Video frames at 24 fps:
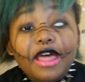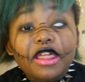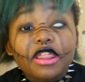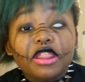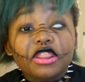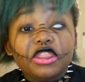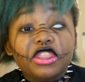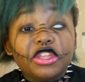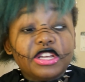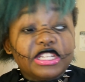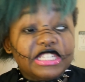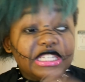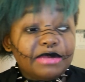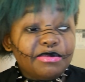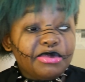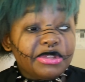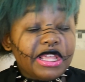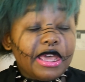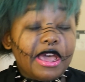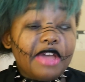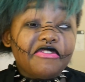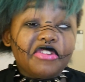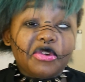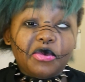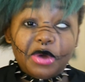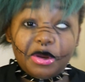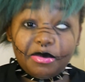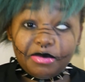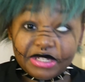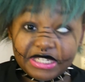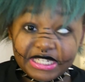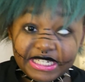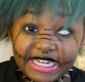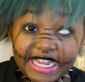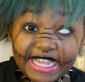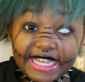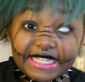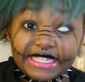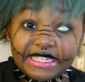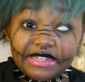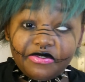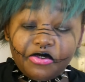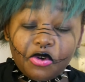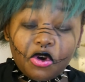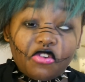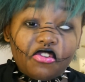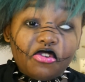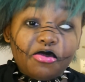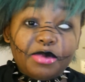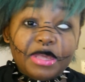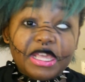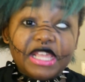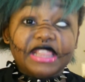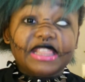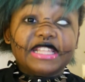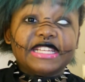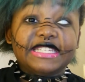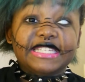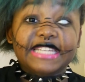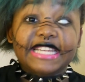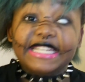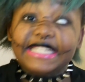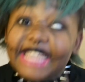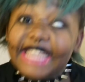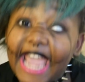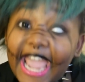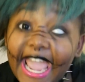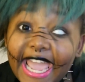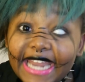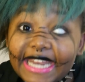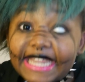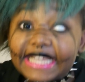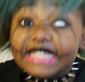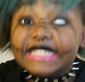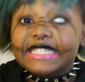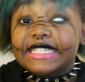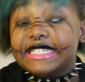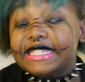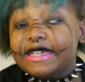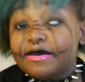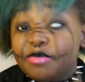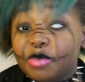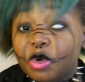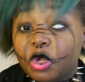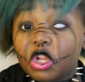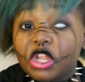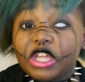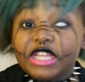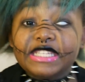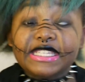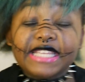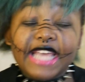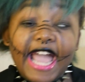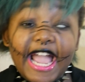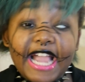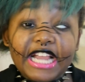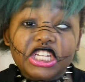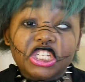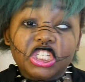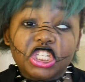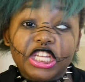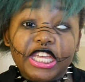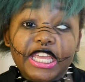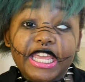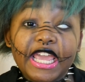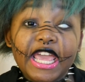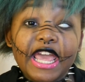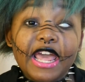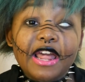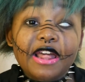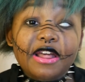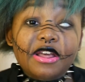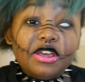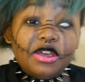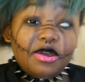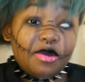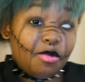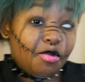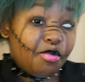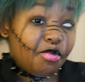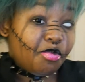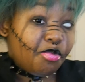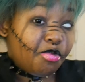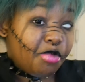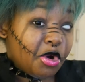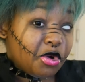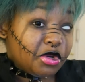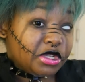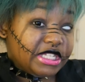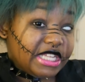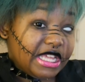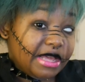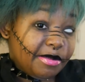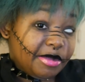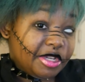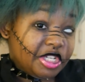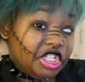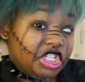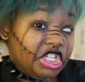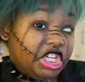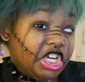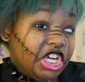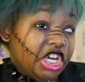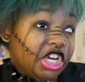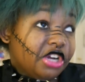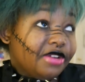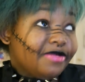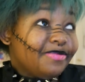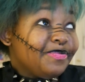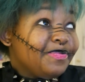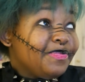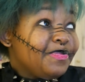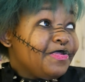The symbol that everyone mistakes it for being the satanic symbol is actually, post image here,